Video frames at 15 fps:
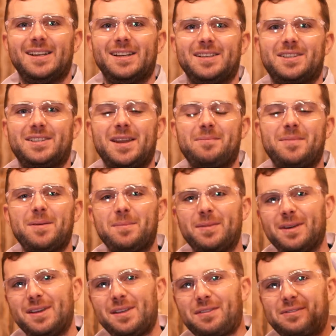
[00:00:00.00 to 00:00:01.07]
Step
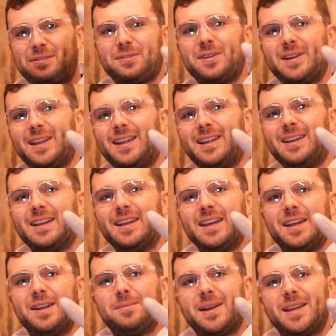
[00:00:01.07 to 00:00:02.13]
number 3
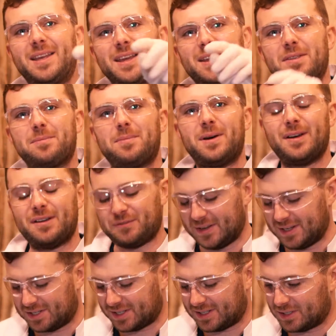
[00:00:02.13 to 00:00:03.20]
in making the
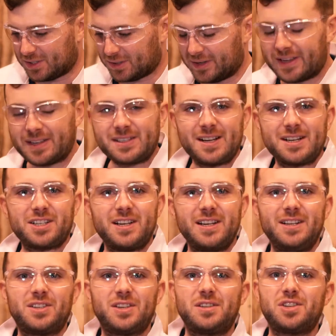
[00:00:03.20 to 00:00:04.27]
perfect gin and tonic is
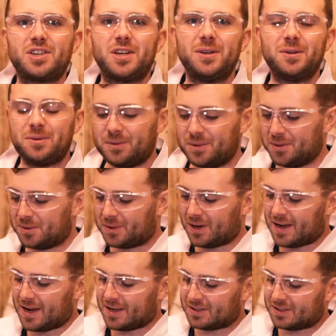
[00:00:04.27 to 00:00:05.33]
actually to chill your
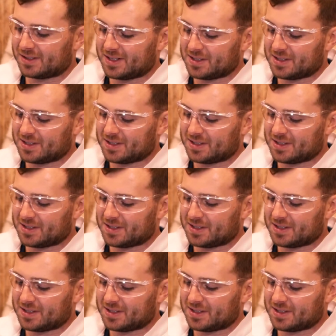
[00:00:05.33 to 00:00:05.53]
glass.